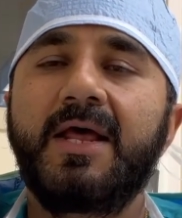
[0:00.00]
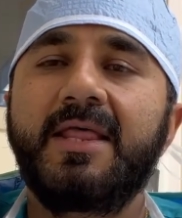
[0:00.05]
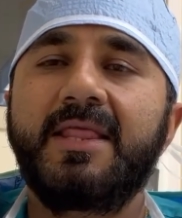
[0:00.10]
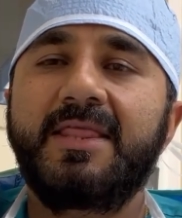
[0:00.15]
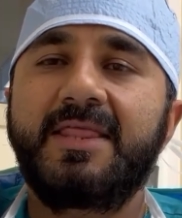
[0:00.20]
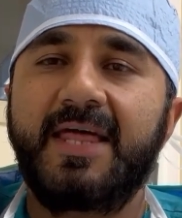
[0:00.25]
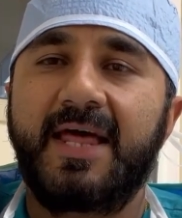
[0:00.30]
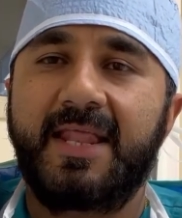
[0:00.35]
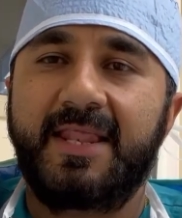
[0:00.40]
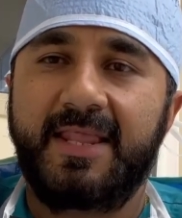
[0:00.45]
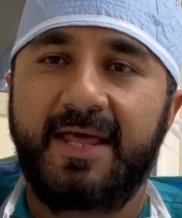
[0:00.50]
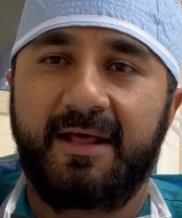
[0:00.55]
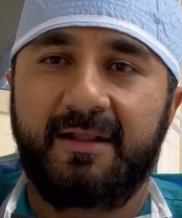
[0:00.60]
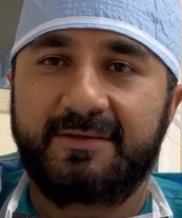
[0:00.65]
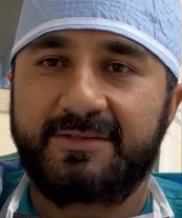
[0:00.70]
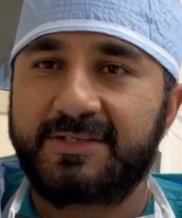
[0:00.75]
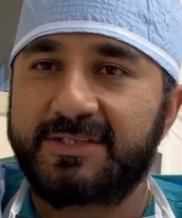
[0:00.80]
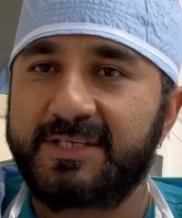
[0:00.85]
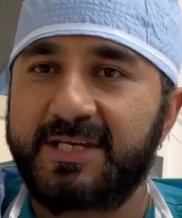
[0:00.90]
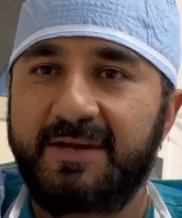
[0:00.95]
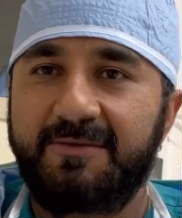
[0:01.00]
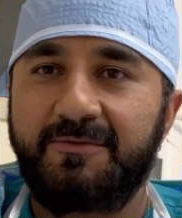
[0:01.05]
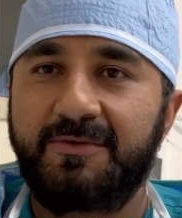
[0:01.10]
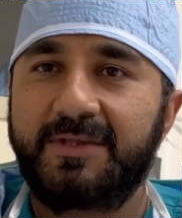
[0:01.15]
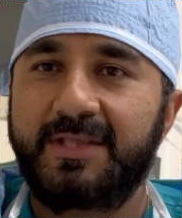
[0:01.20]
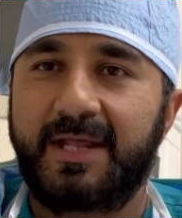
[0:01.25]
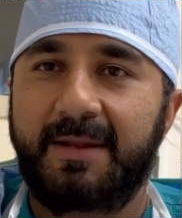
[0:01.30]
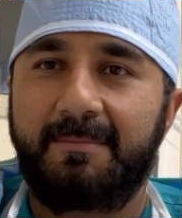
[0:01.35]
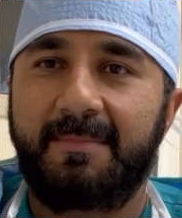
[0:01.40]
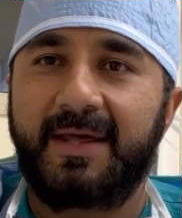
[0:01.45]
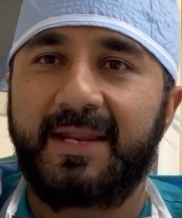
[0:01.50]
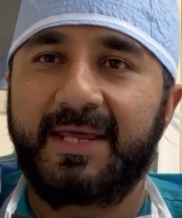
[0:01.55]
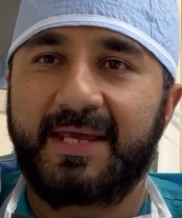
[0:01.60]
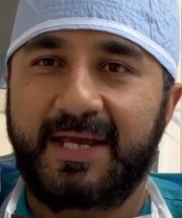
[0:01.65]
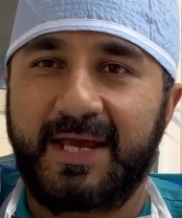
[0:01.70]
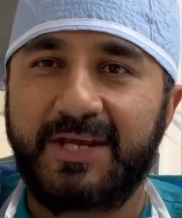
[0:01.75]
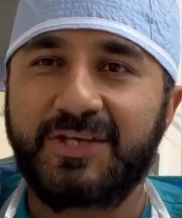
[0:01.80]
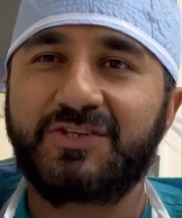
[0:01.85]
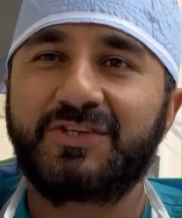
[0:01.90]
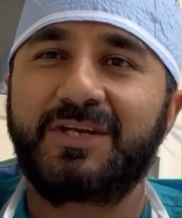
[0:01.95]
Then they'll just give you that
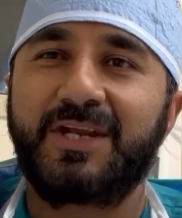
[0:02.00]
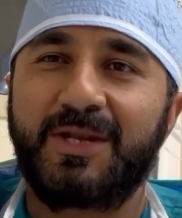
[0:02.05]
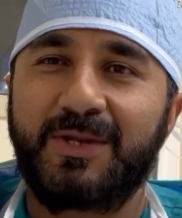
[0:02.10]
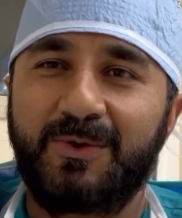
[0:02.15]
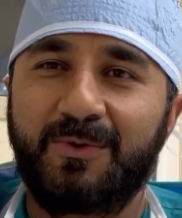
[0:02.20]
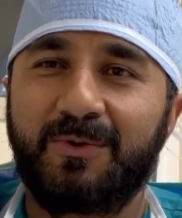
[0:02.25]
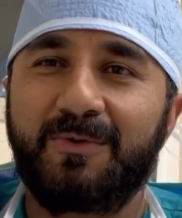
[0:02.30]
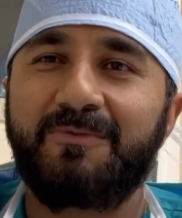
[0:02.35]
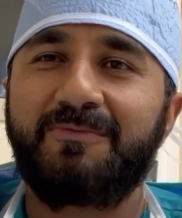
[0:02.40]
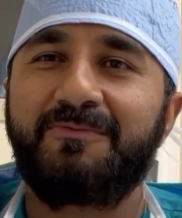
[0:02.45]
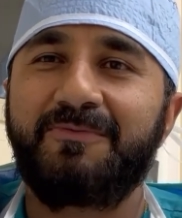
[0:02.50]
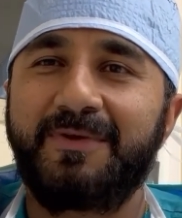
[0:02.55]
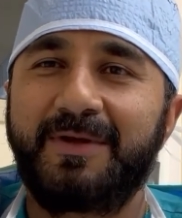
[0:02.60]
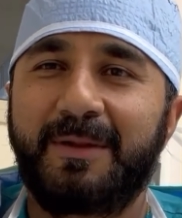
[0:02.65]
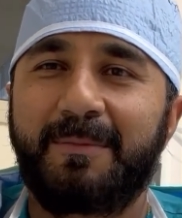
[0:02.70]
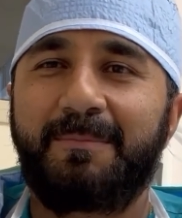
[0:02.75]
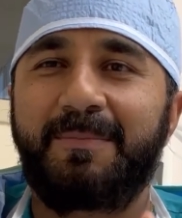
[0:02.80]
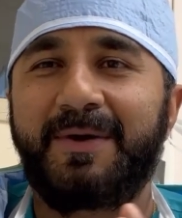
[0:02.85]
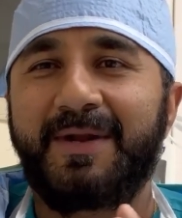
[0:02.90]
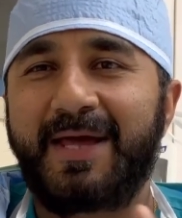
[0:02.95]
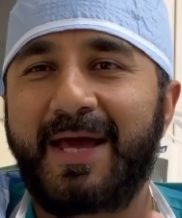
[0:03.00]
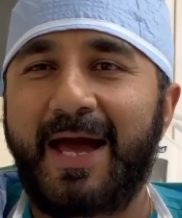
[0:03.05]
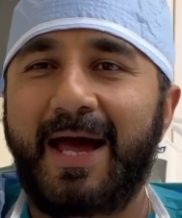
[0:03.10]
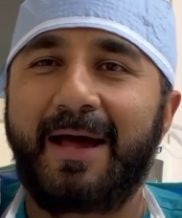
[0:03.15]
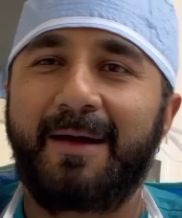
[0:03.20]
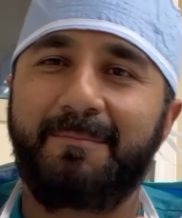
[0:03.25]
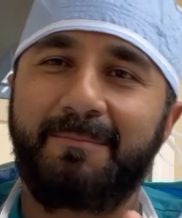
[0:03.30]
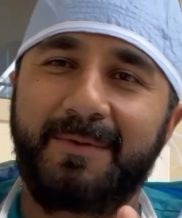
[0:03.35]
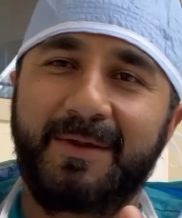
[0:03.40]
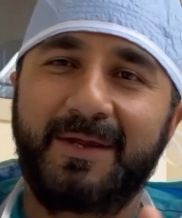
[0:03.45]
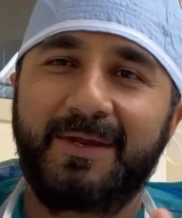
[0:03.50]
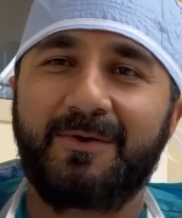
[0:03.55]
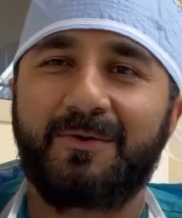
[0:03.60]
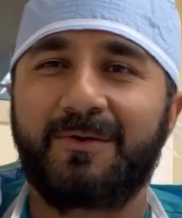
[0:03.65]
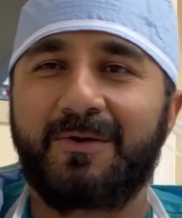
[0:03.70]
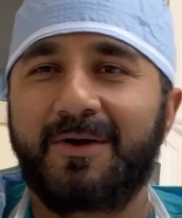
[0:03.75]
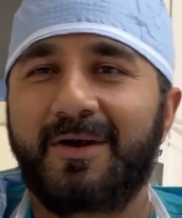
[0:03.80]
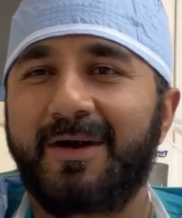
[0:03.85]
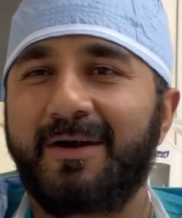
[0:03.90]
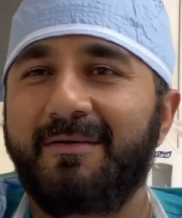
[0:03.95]
medication and you'll feel pretty happy,
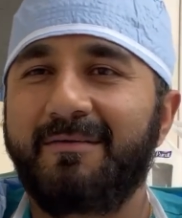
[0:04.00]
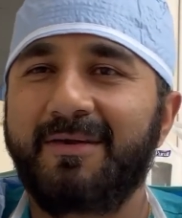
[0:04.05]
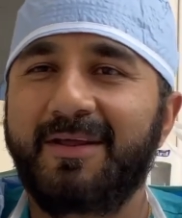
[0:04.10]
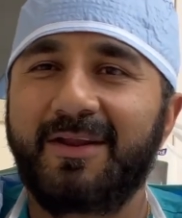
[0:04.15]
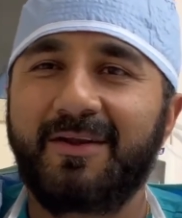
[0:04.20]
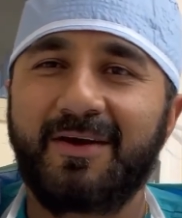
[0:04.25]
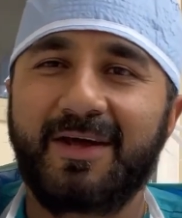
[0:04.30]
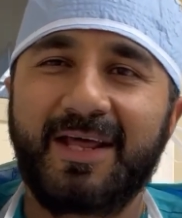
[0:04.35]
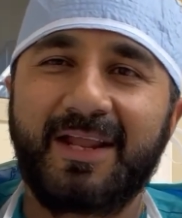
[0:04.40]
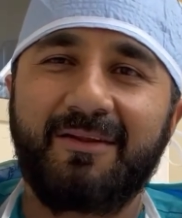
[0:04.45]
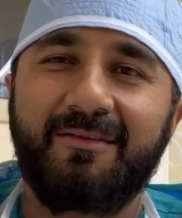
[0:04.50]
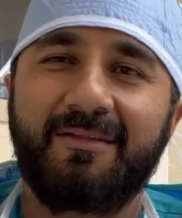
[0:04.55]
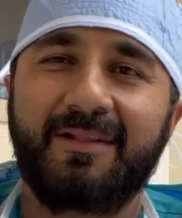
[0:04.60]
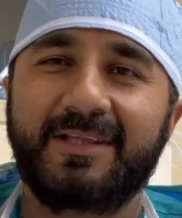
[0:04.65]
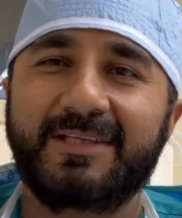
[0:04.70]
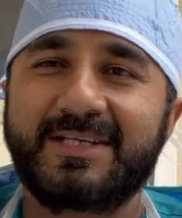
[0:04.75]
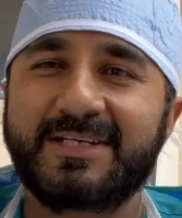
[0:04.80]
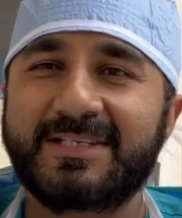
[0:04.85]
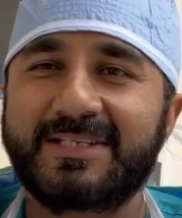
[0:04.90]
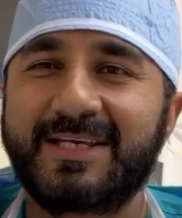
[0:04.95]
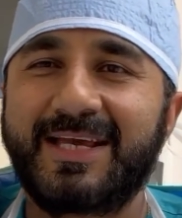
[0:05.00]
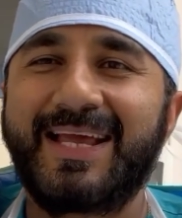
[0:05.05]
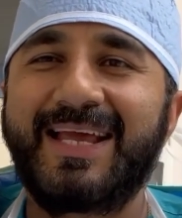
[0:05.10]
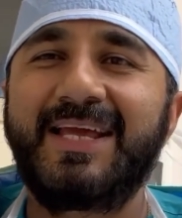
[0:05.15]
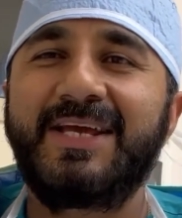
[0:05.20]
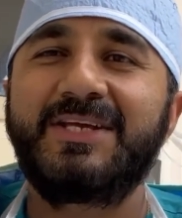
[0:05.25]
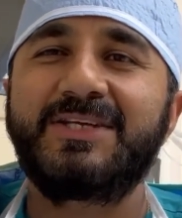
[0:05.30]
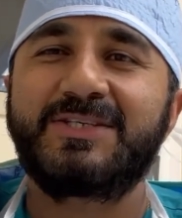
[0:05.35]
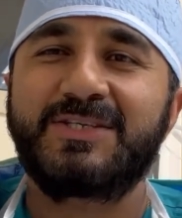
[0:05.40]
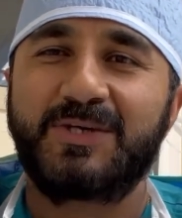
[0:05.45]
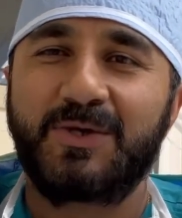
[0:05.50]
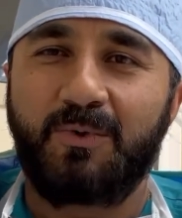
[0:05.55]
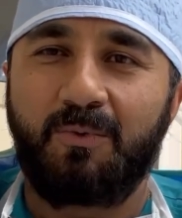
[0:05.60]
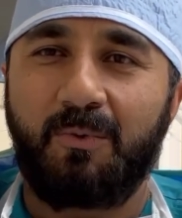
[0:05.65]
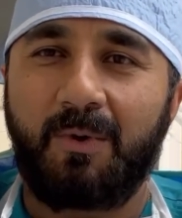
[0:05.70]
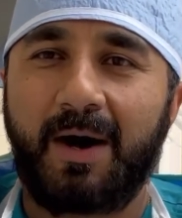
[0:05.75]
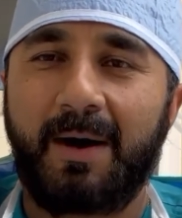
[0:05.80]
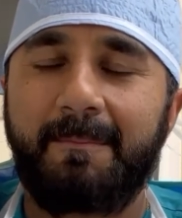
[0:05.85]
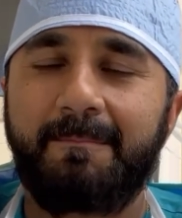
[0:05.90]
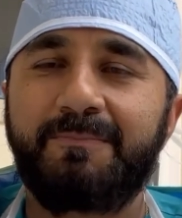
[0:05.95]
or you know, it'll just ease
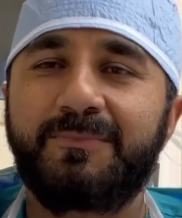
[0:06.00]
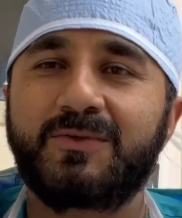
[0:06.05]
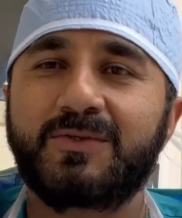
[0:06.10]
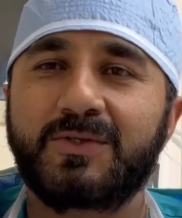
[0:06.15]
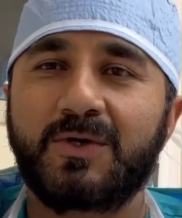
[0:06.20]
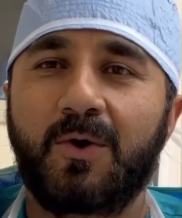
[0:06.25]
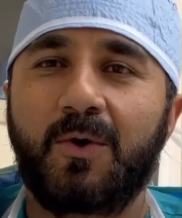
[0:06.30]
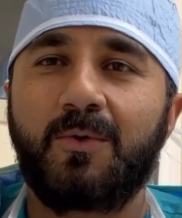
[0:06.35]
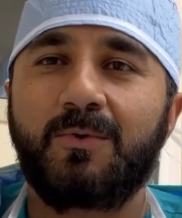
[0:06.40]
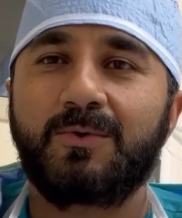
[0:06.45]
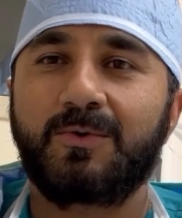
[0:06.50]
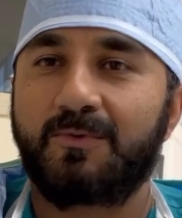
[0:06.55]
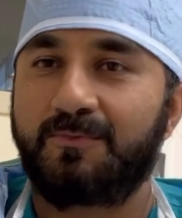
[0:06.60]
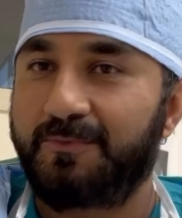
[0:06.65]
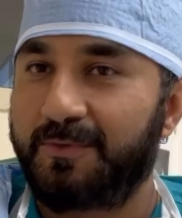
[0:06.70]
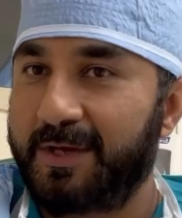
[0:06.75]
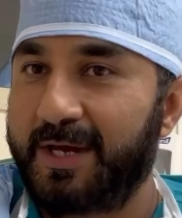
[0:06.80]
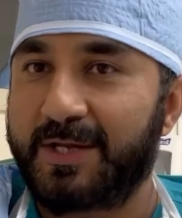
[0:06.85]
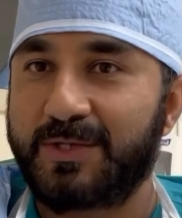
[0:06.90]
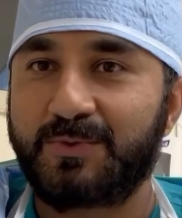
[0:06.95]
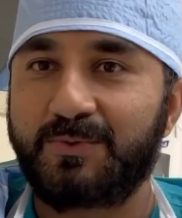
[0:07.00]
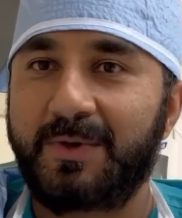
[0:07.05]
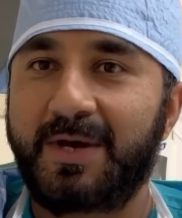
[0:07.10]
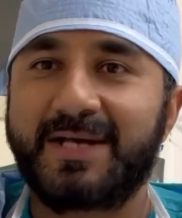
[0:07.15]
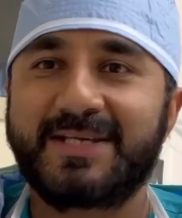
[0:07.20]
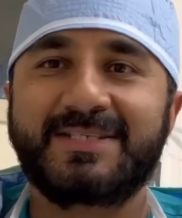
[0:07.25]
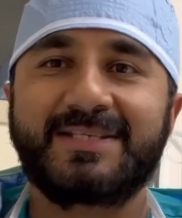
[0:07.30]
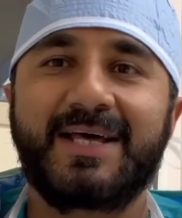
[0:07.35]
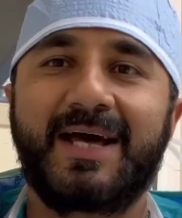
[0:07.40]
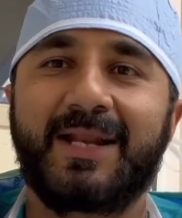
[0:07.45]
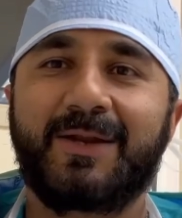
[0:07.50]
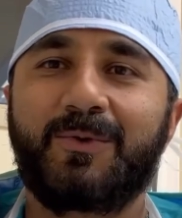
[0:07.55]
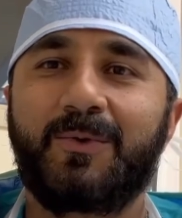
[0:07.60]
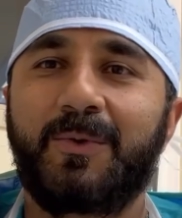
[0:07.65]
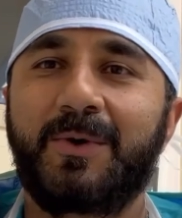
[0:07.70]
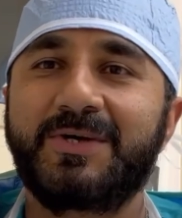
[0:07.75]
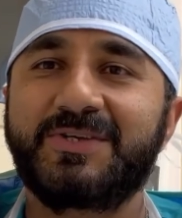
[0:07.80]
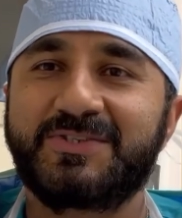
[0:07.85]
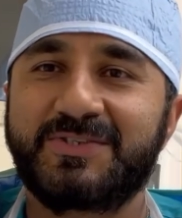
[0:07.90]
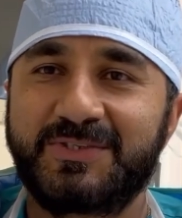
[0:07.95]
you up. So don't forget to ask that
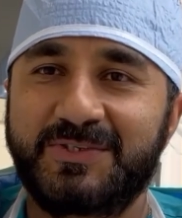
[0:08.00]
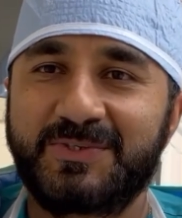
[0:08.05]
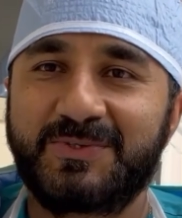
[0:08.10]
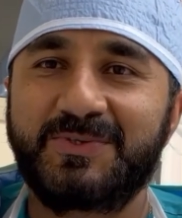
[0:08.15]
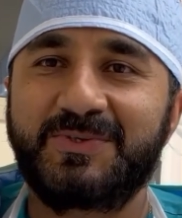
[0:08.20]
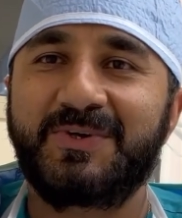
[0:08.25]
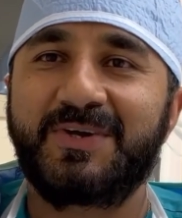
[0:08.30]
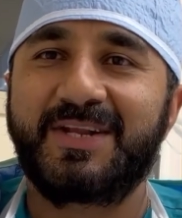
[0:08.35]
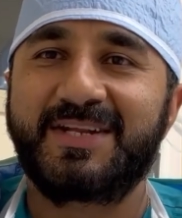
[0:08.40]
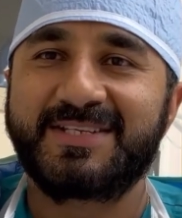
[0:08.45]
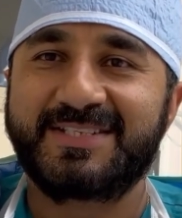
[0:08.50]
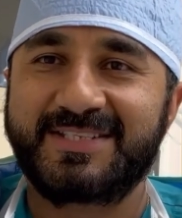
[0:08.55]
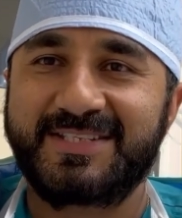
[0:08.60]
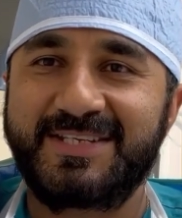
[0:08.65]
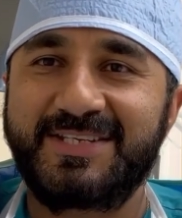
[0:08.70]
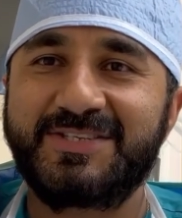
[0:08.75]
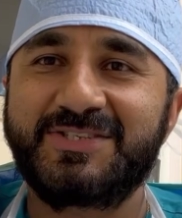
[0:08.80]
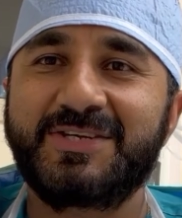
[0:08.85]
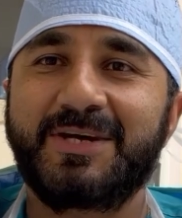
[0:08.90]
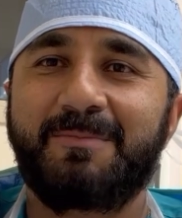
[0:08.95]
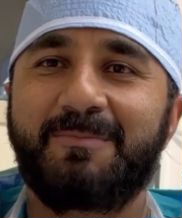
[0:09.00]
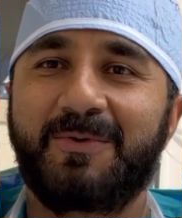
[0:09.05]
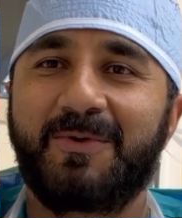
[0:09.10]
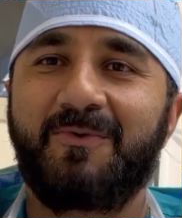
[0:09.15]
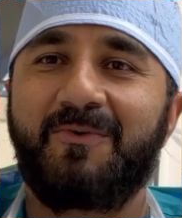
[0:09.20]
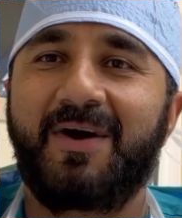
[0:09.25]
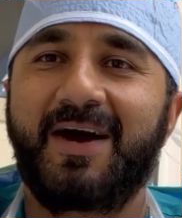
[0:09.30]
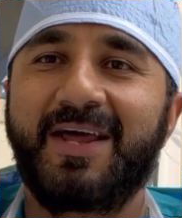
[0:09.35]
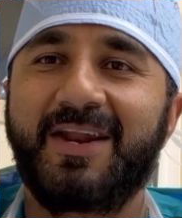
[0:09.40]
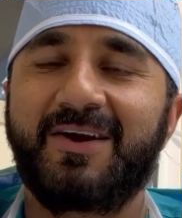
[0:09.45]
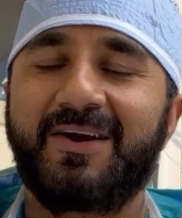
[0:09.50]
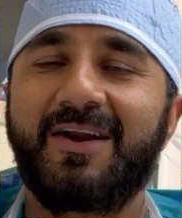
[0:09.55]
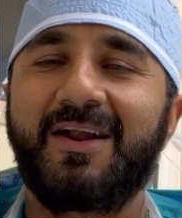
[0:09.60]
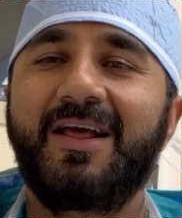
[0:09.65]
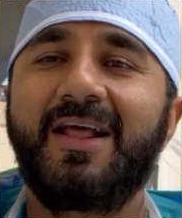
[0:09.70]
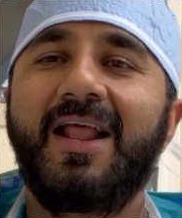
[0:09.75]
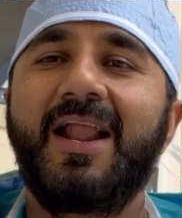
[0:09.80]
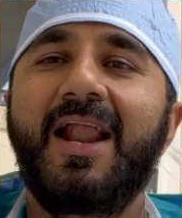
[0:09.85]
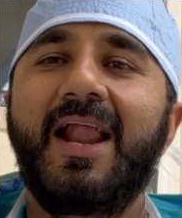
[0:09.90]
question to your anesthesia provider.